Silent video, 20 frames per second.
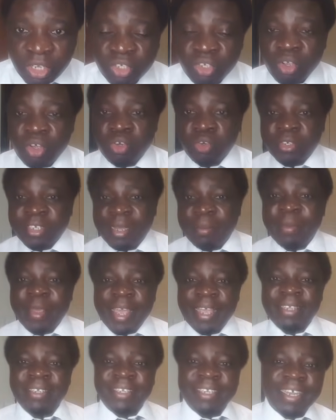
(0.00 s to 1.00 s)
So to some
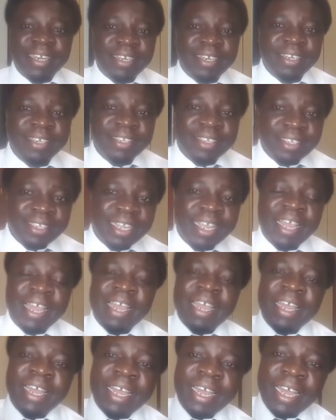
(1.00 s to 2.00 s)
extent,
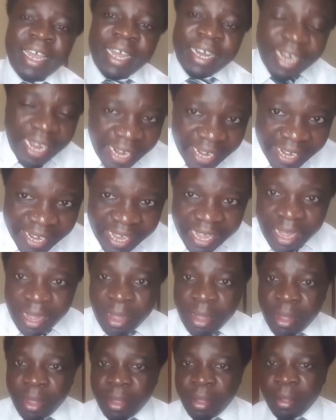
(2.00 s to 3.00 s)

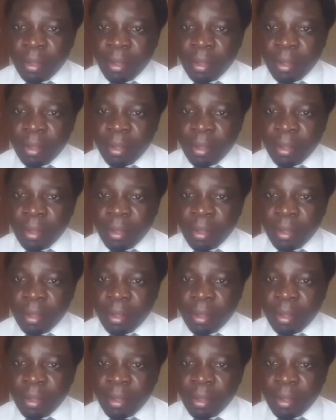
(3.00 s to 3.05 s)
Raila